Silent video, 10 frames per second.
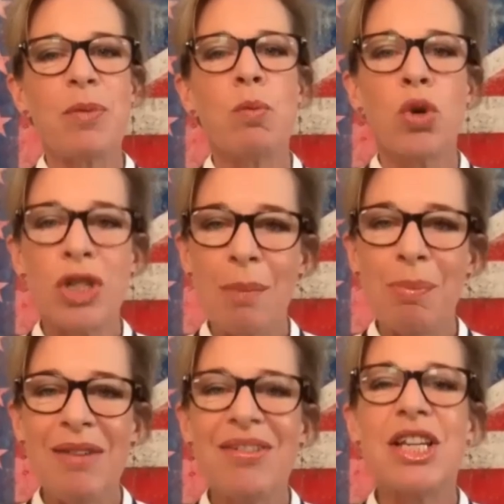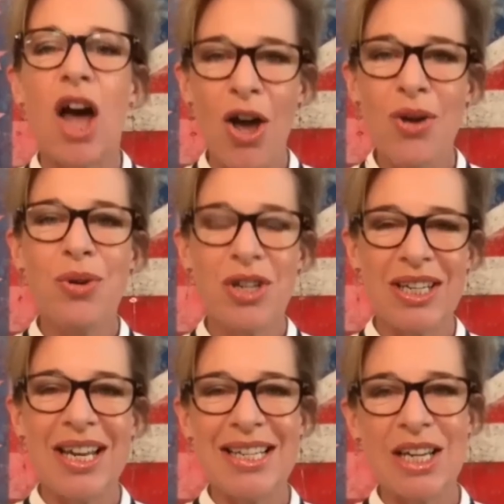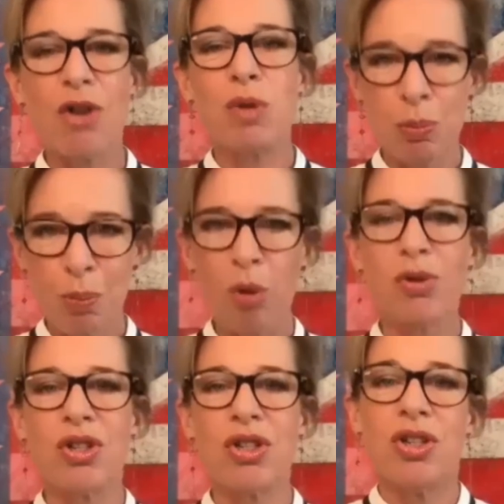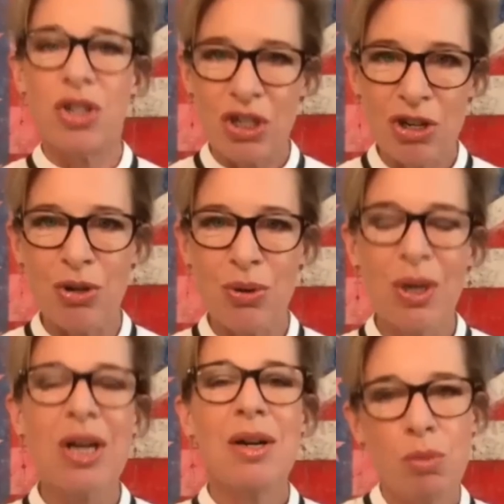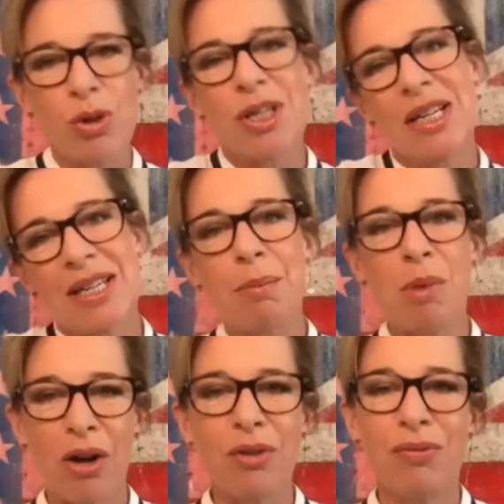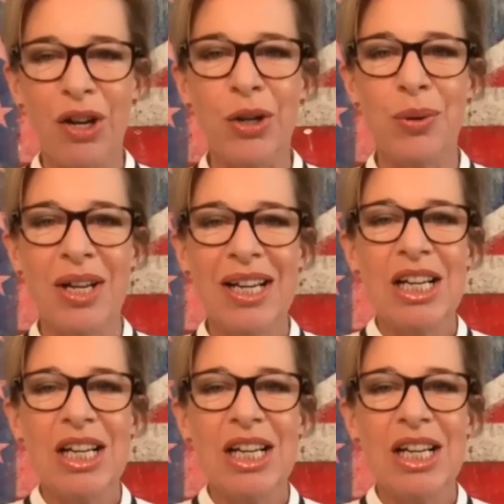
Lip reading: What I believe is a hoax is our response to what is a mild flu.